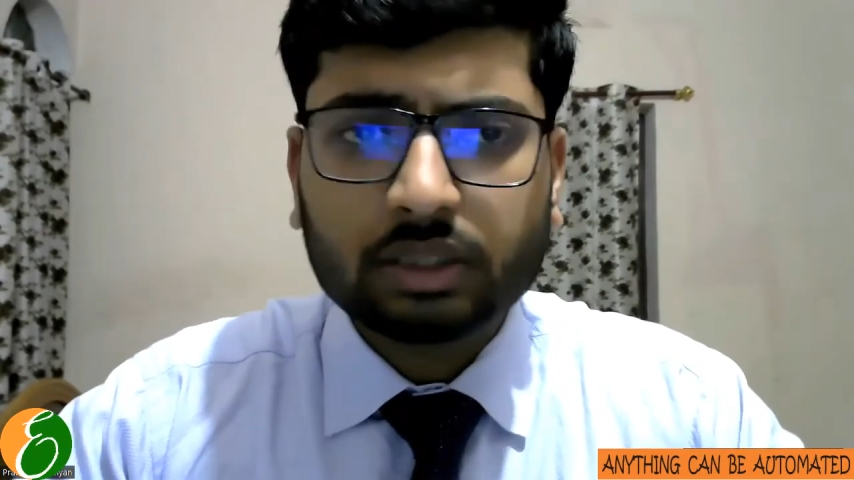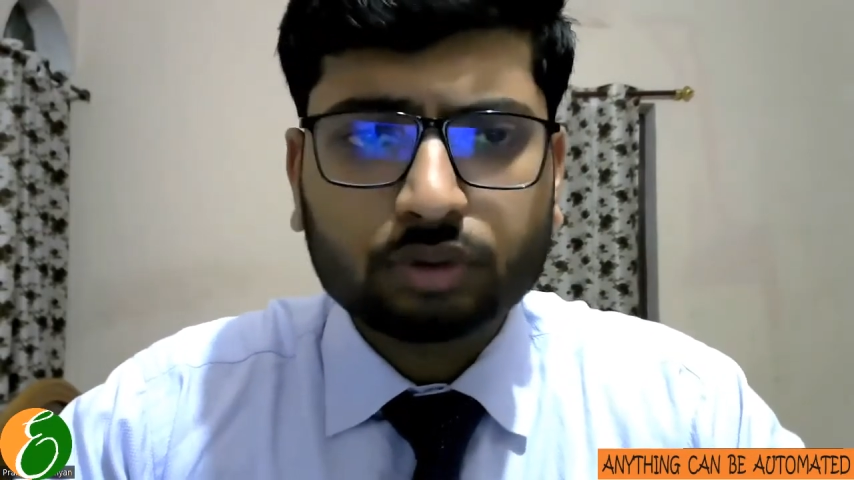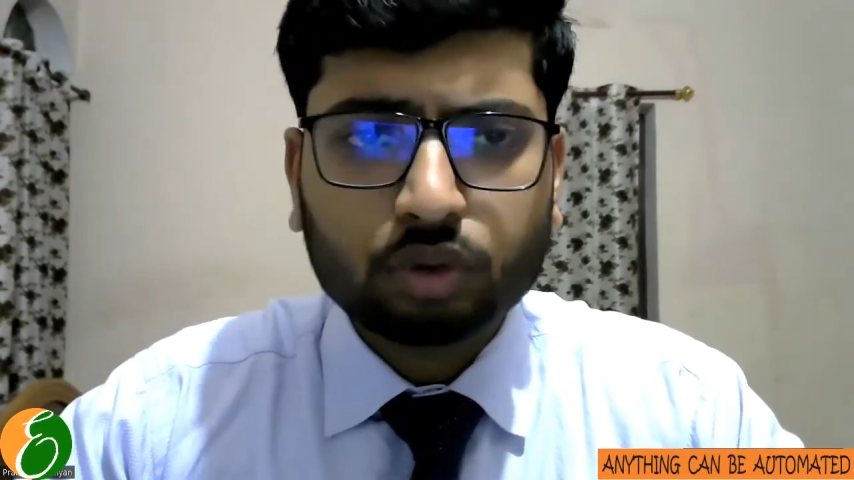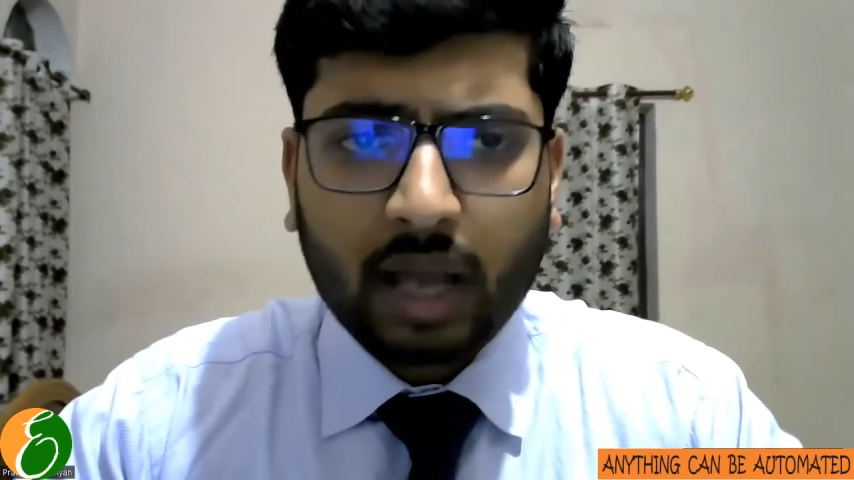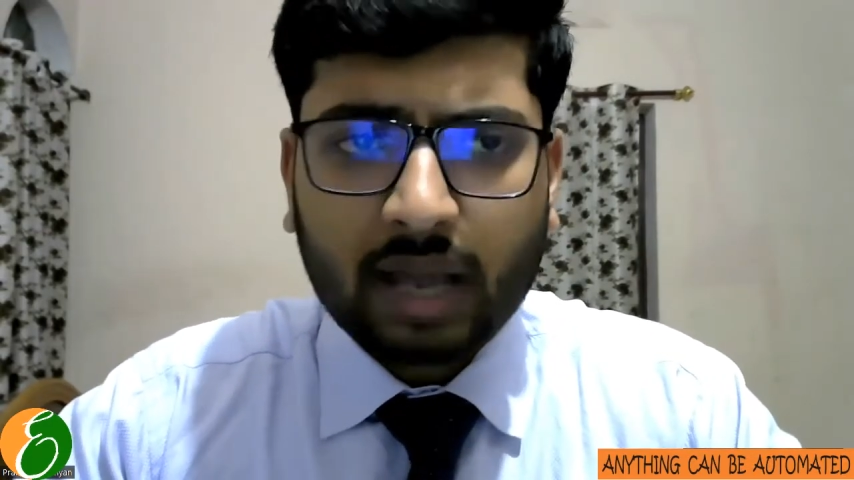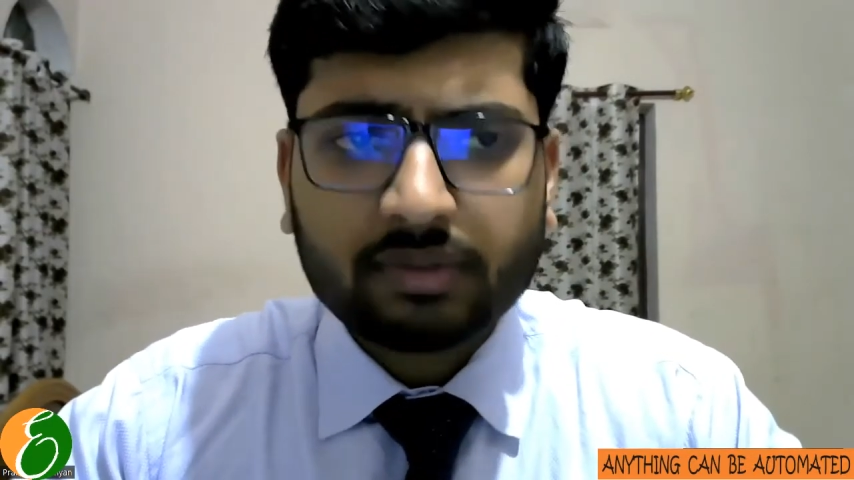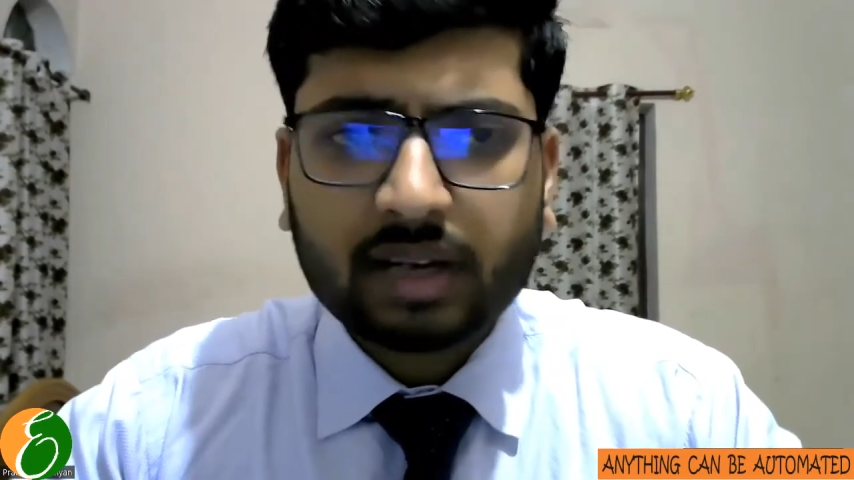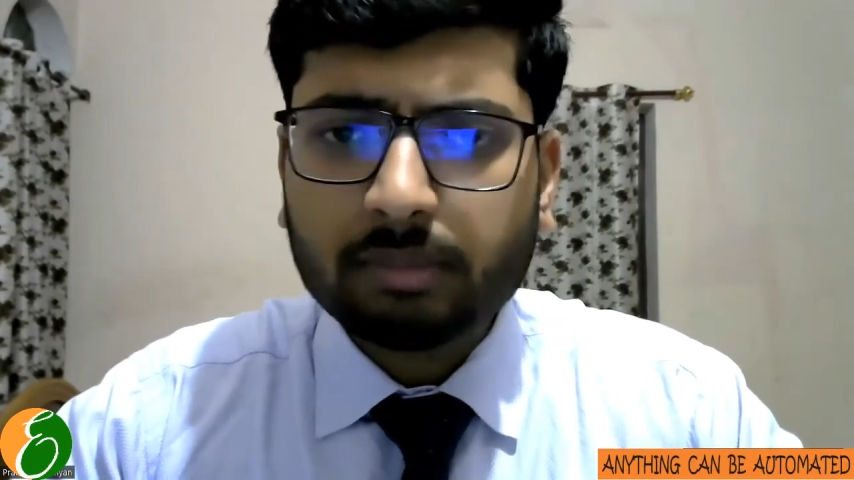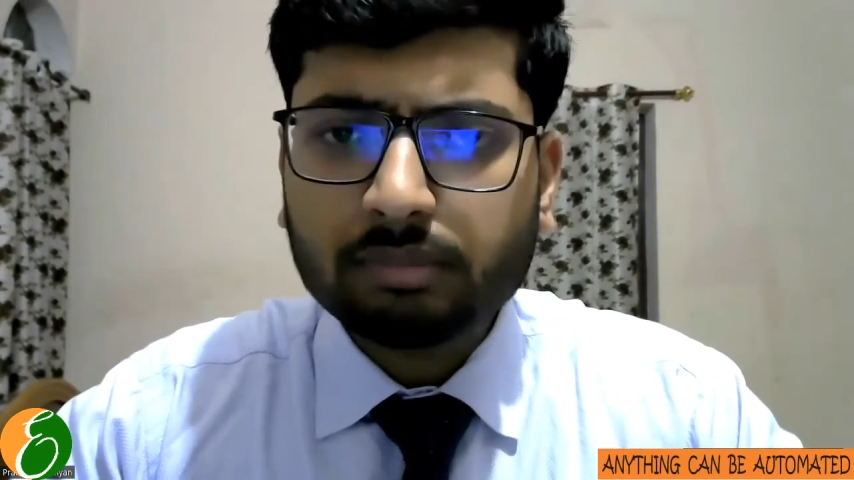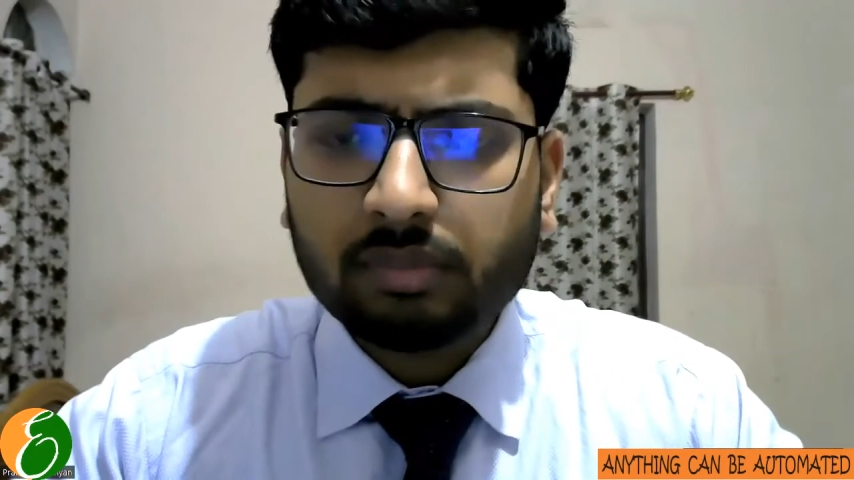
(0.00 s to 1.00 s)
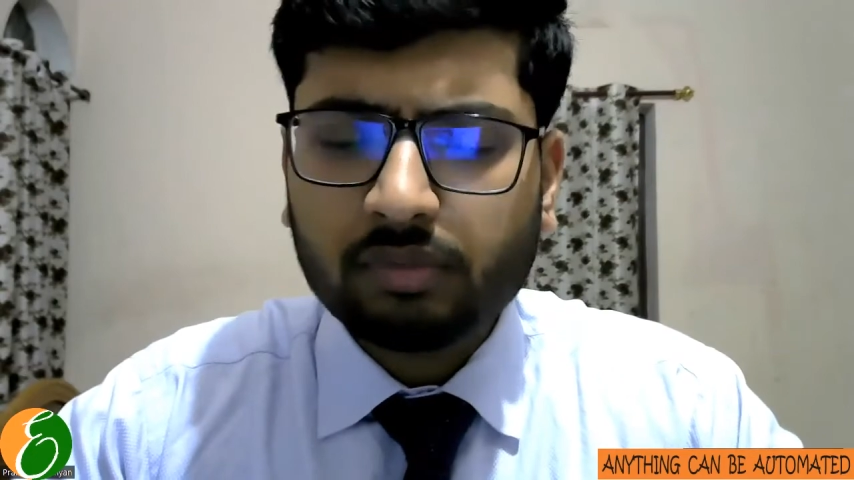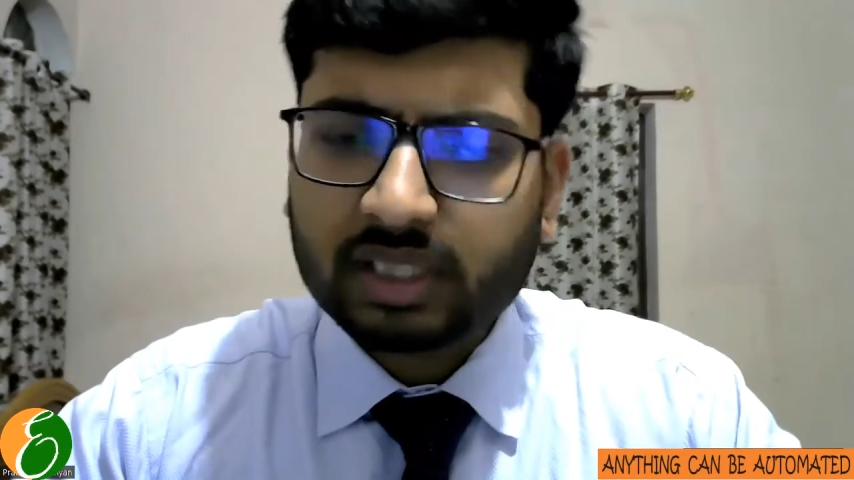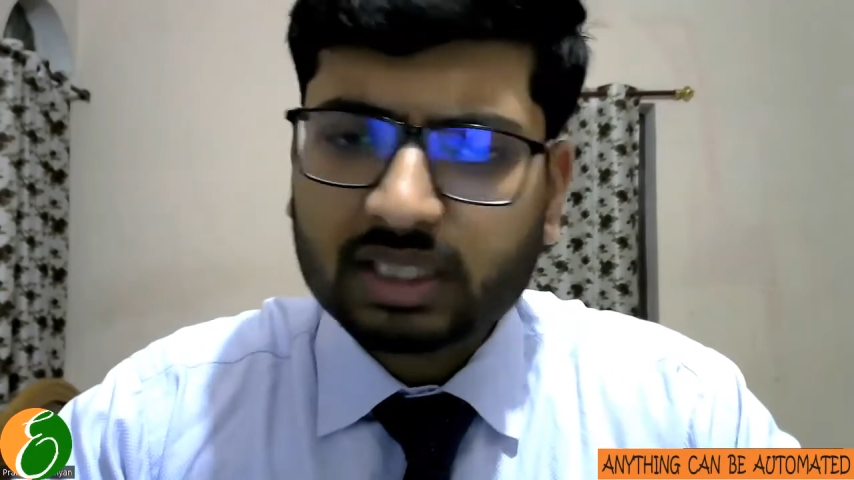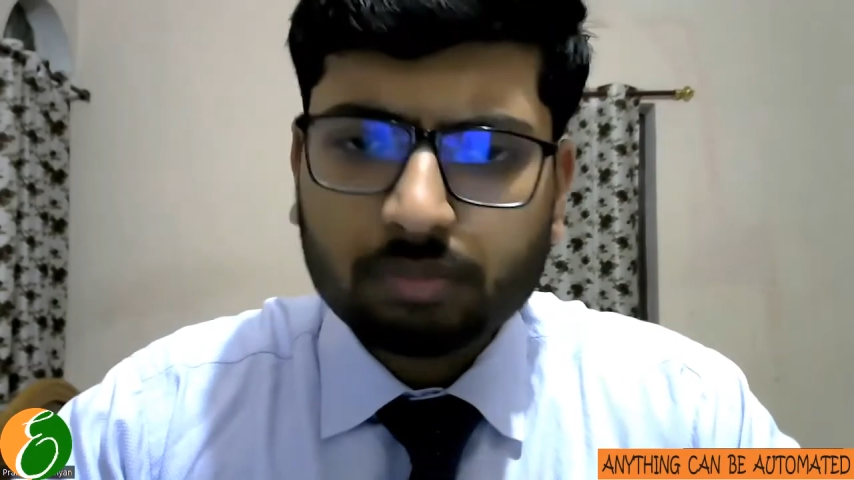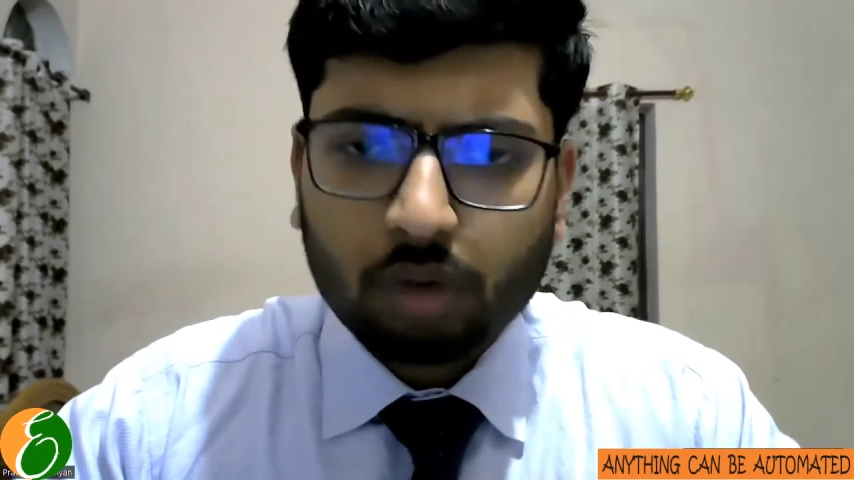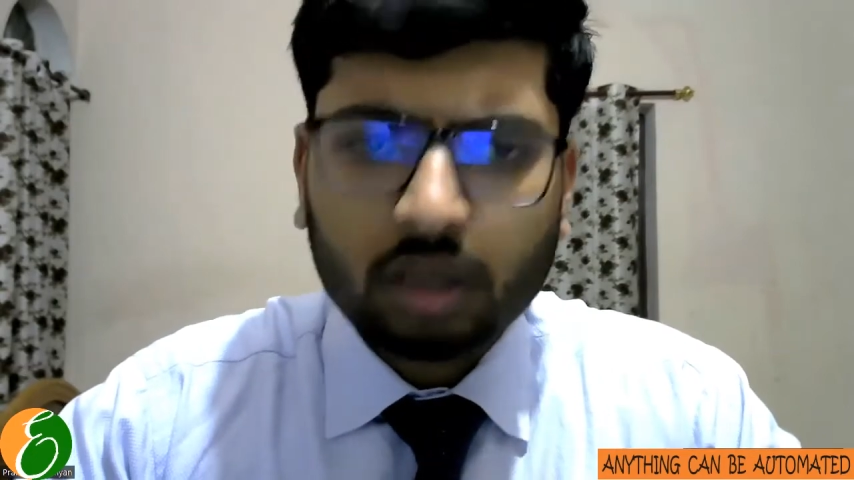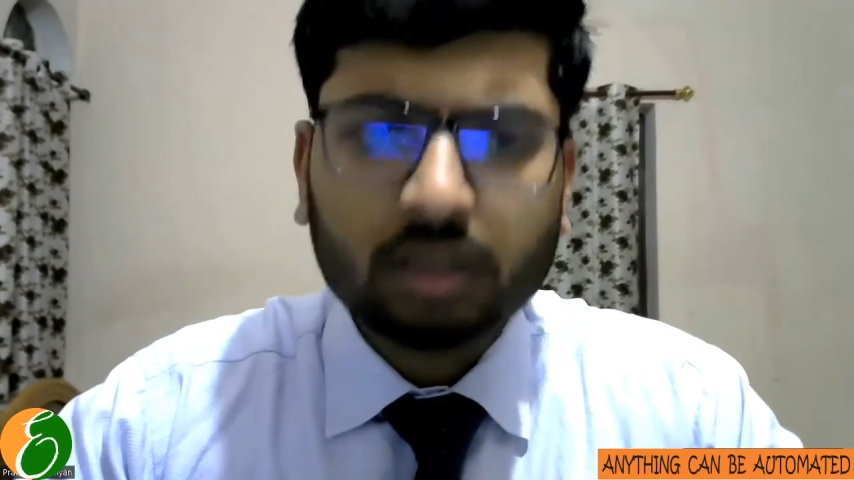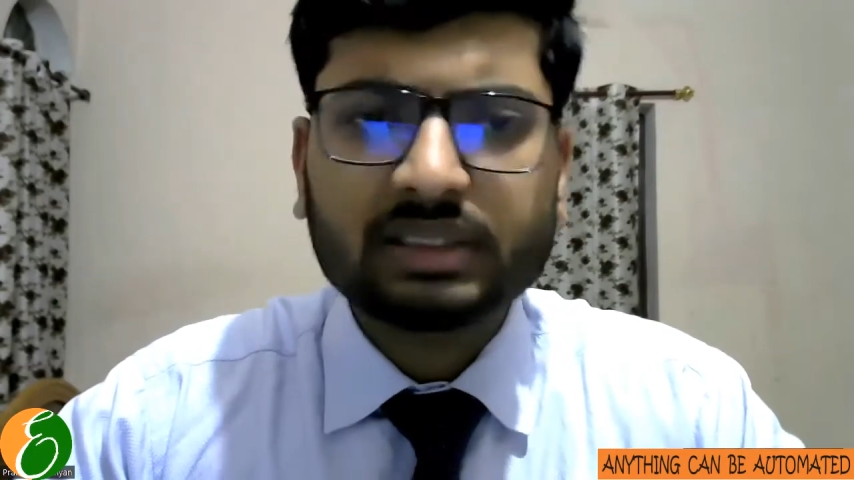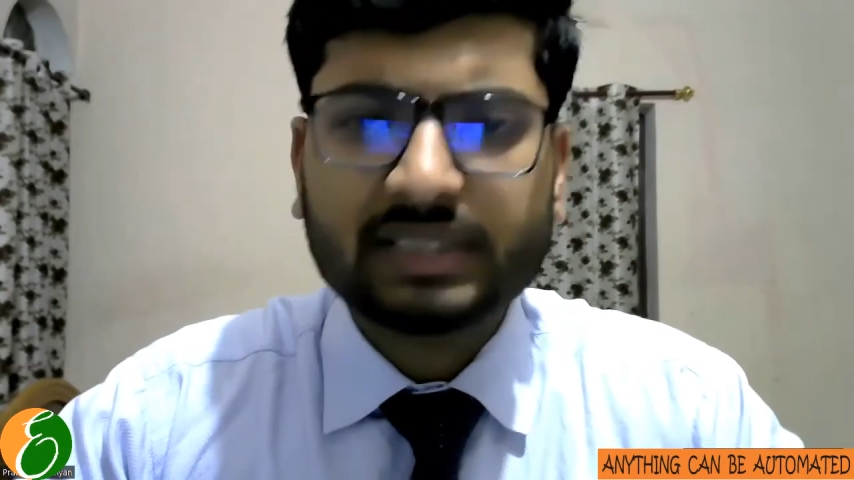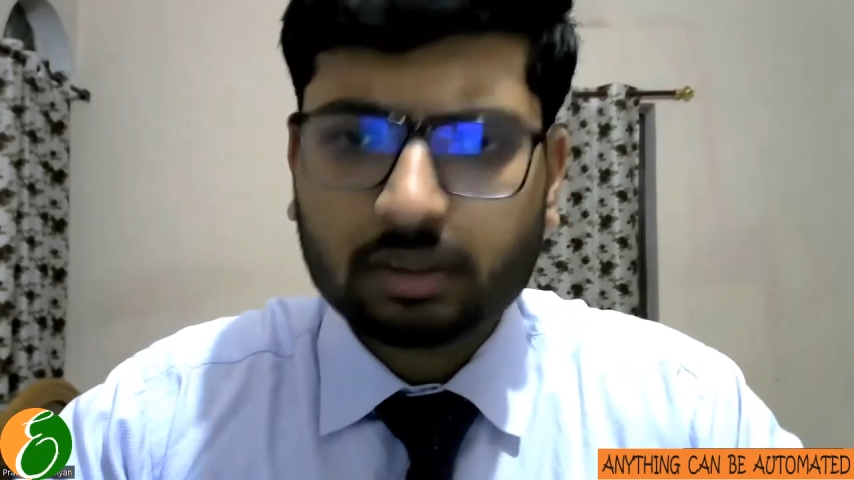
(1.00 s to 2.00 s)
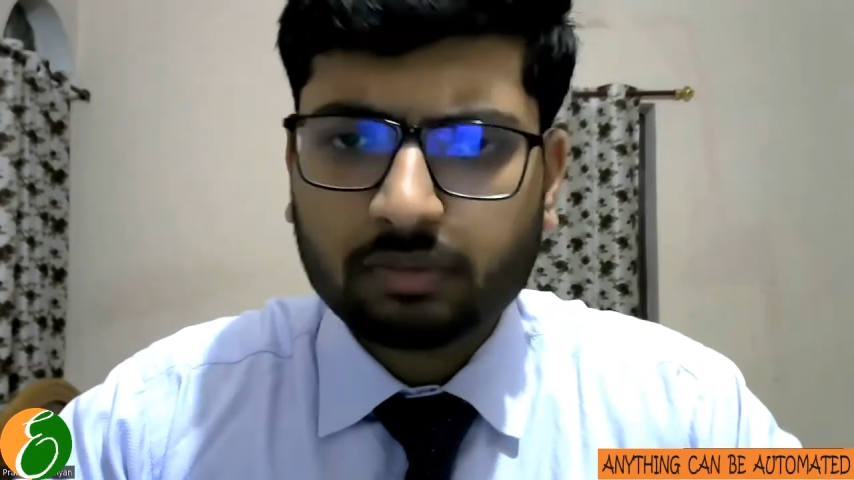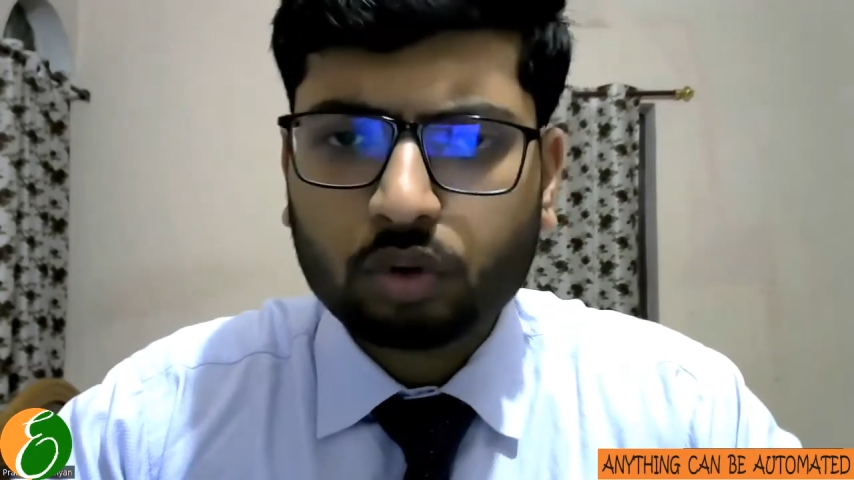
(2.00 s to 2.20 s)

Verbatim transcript: So I have come with a small set of